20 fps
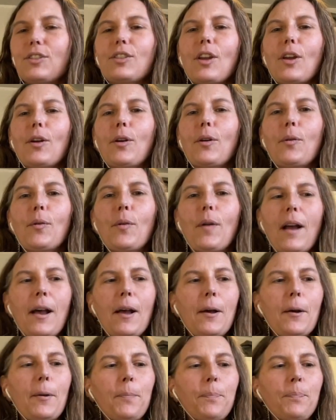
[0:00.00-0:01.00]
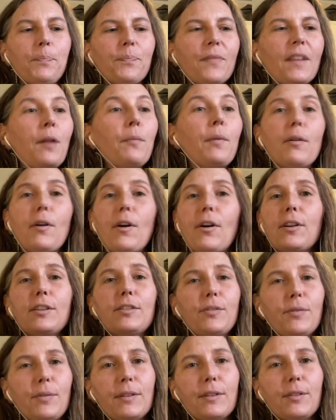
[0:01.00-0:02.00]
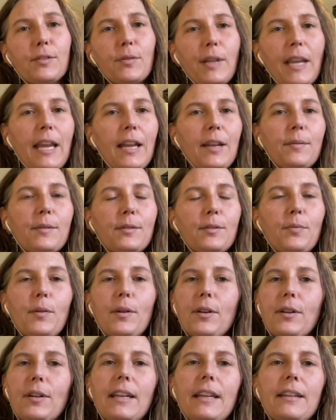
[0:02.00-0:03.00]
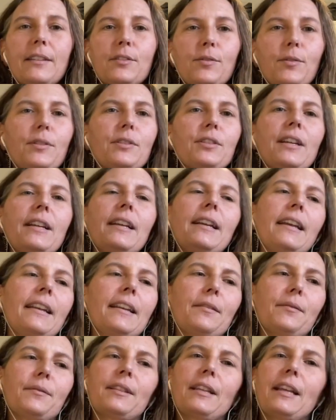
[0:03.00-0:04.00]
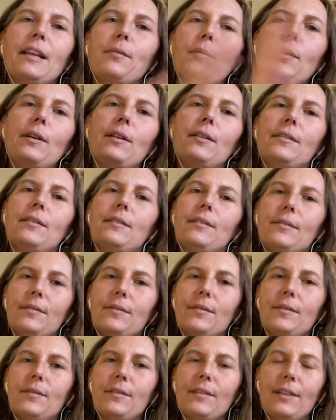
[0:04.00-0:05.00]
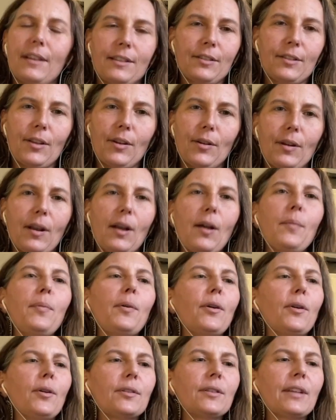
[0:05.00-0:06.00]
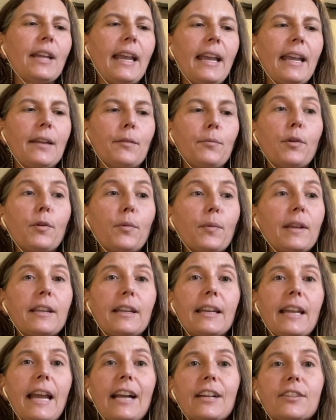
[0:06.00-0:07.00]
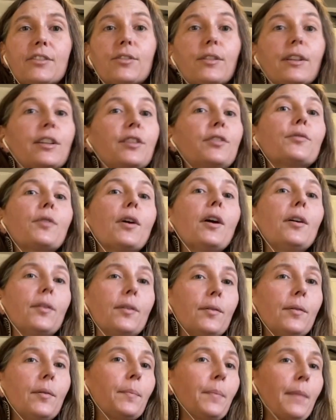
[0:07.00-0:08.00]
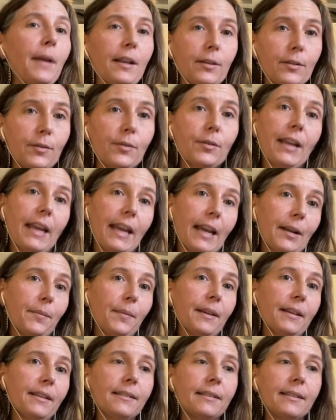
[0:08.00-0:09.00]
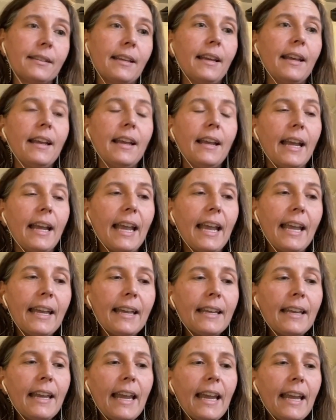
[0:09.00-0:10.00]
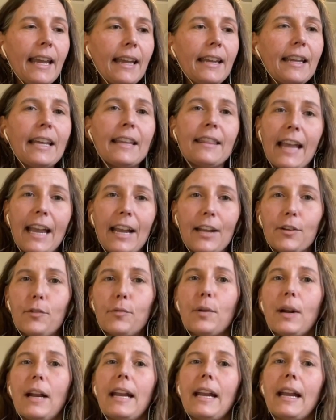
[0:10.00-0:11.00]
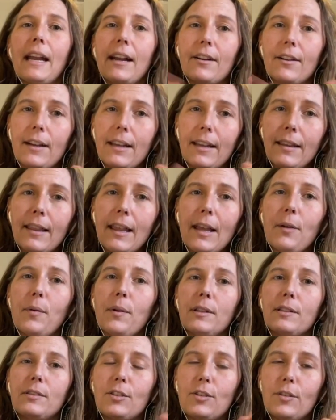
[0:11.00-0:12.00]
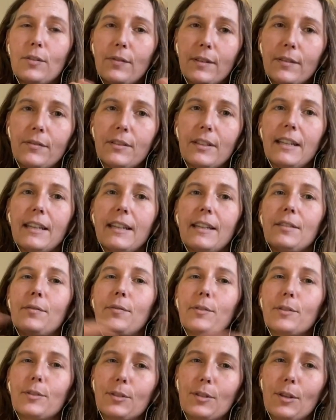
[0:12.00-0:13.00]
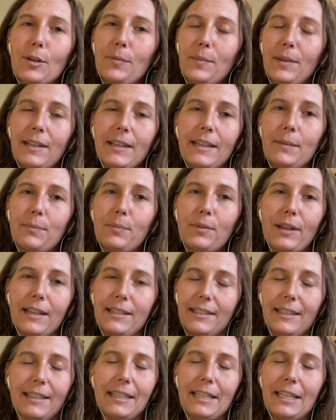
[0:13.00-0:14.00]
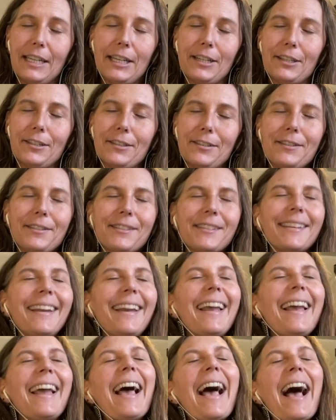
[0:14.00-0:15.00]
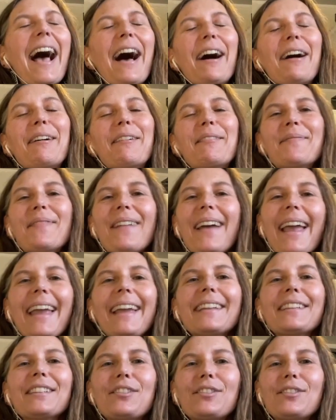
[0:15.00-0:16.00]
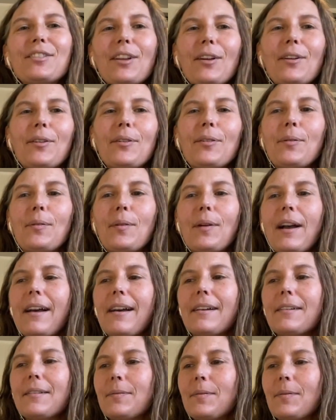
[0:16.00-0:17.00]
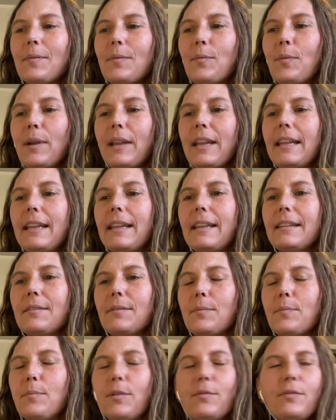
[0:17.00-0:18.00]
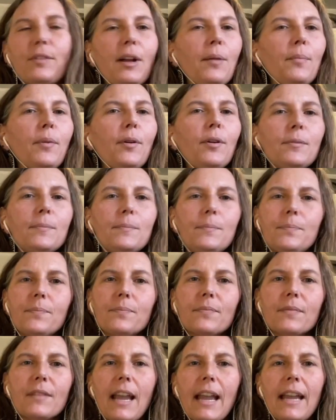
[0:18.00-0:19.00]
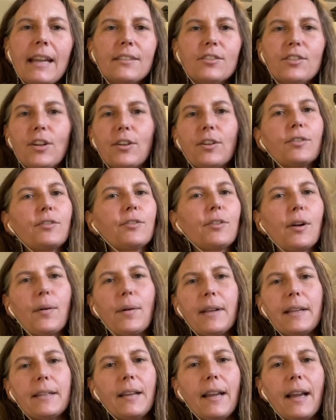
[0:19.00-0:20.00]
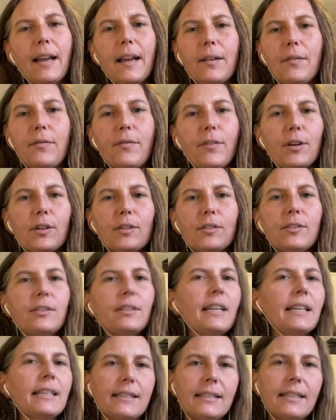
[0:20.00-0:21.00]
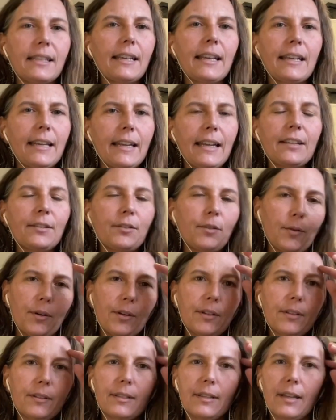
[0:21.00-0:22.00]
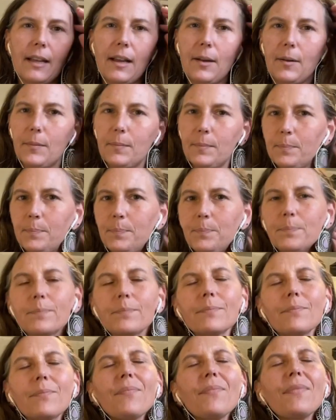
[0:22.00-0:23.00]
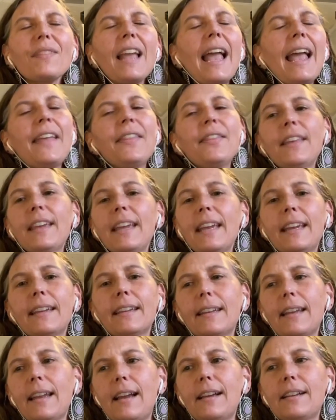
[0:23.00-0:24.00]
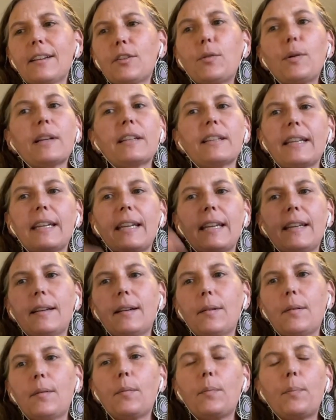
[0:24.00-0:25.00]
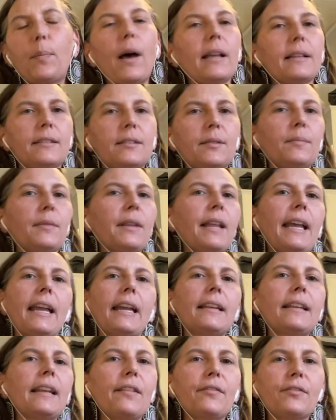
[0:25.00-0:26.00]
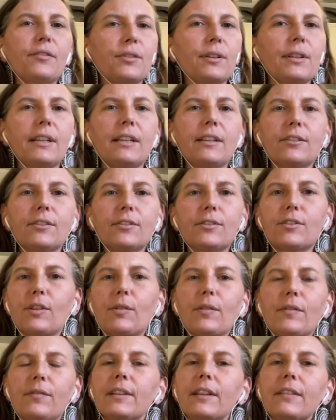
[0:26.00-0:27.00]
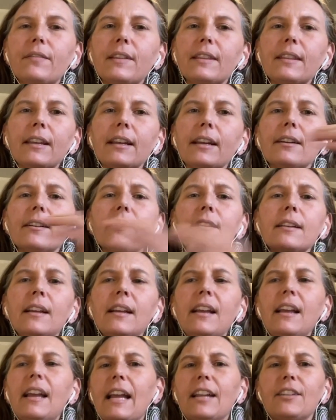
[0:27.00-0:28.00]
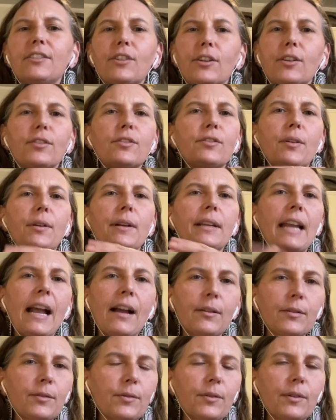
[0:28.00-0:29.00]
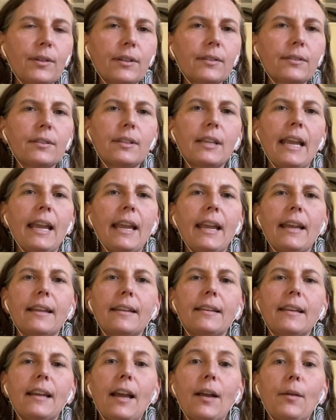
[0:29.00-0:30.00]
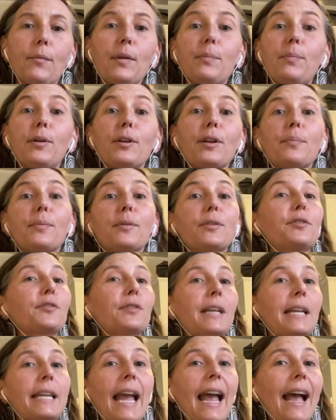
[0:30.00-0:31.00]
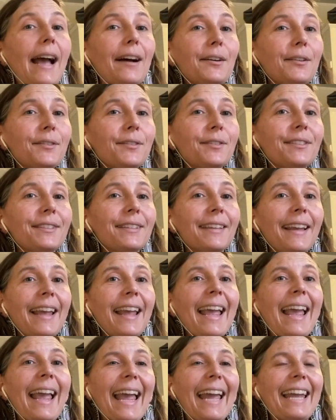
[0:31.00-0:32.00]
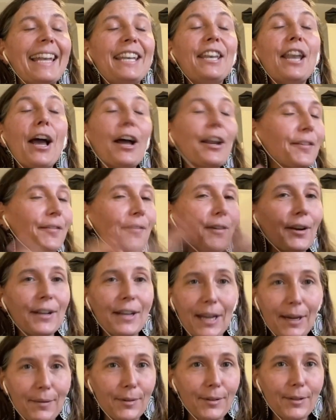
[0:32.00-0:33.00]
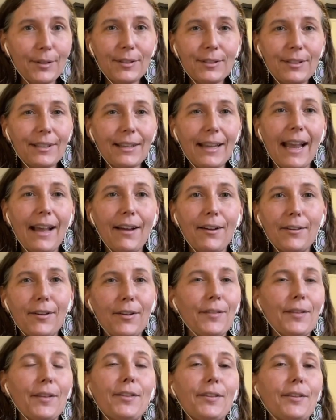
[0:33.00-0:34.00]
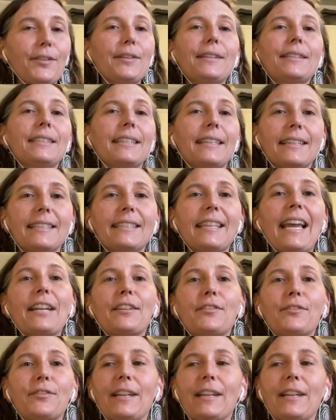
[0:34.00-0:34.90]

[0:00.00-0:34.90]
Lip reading: so we were already doing this cannabis work in Georgia. And it was like, well, let's go to Humboldt, and where we could actually grow medical cannabis in that gray area that was 215 for so many pleasant years. And so we moved to Humboldt and started growing, first indoors, and then quickly bought some land after a year or so of living there and started growing outdoors. And we put up a greenhouse, and none of our neighbors out on the 36 had